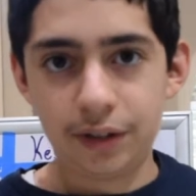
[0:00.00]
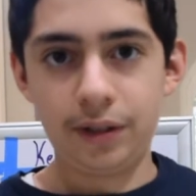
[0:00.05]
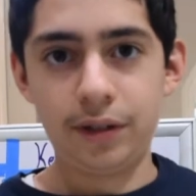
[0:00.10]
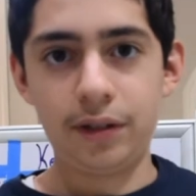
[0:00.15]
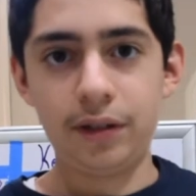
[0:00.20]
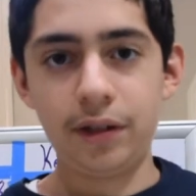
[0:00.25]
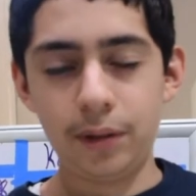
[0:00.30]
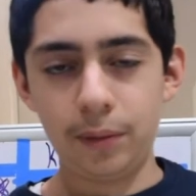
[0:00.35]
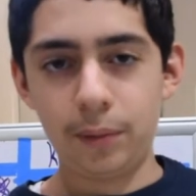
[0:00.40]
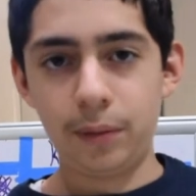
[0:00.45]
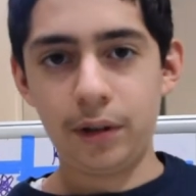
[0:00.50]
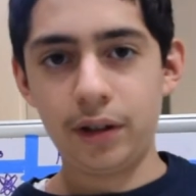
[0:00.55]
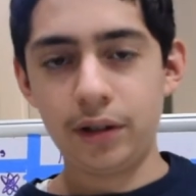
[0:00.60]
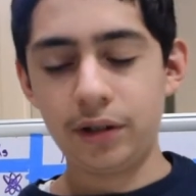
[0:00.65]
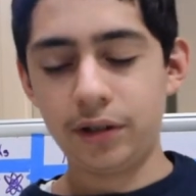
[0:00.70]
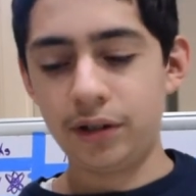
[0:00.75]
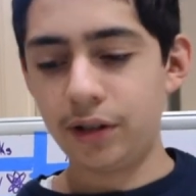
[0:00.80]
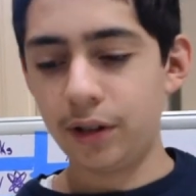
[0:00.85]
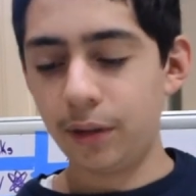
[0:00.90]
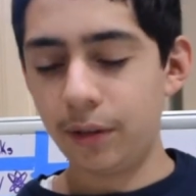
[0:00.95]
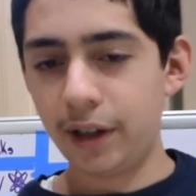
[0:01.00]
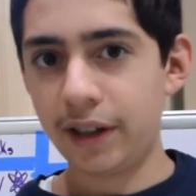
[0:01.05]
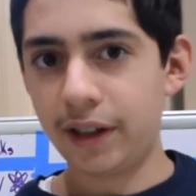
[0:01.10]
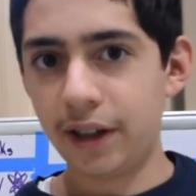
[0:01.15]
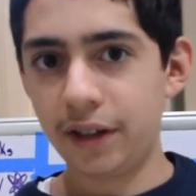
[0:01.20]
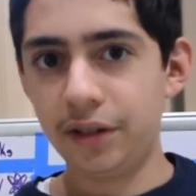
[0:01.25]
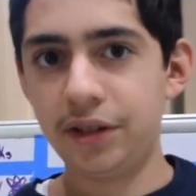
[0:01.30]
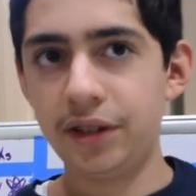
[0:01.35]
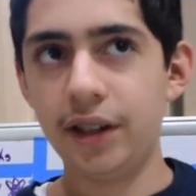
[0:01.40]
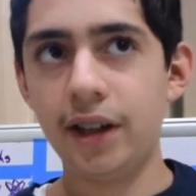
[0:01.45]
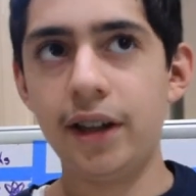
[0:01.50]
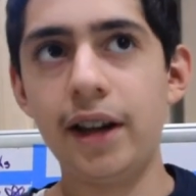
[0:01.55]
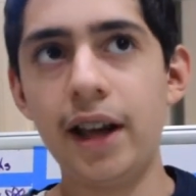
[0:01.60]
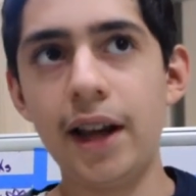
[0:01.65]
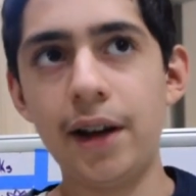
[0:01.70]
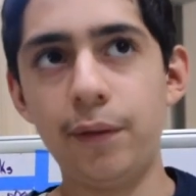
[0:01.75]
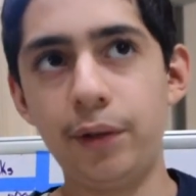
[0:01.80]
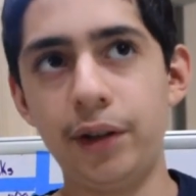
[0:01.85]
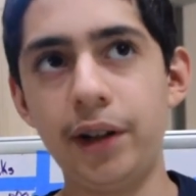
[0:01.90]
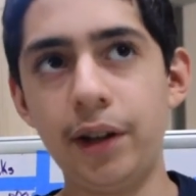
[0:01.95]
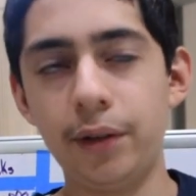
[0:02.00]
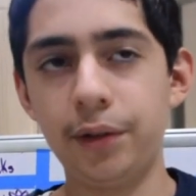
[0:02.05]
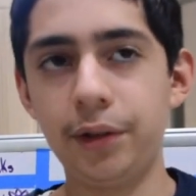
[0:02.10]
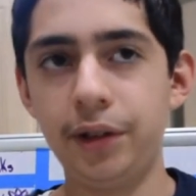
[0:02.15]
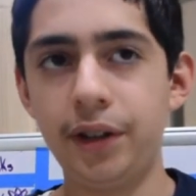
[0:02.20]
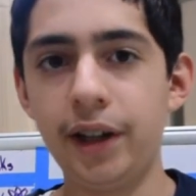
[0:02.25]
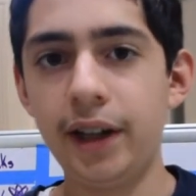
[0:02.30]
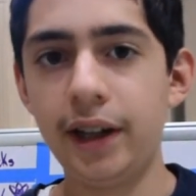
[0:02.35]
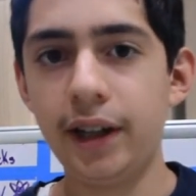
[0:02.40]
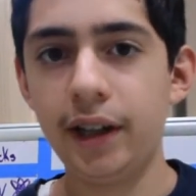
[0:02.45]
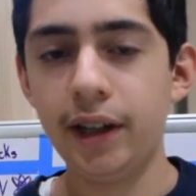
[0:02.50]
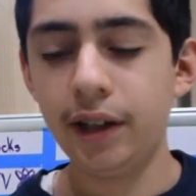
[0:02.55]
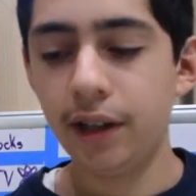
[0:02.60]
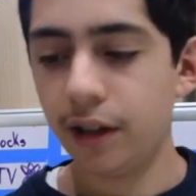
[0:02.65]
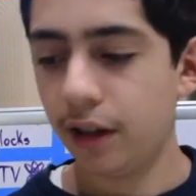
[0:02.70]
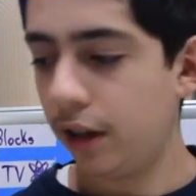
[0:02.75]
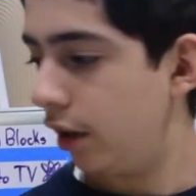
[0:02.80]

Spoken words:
are going to work. So like I said, every other day,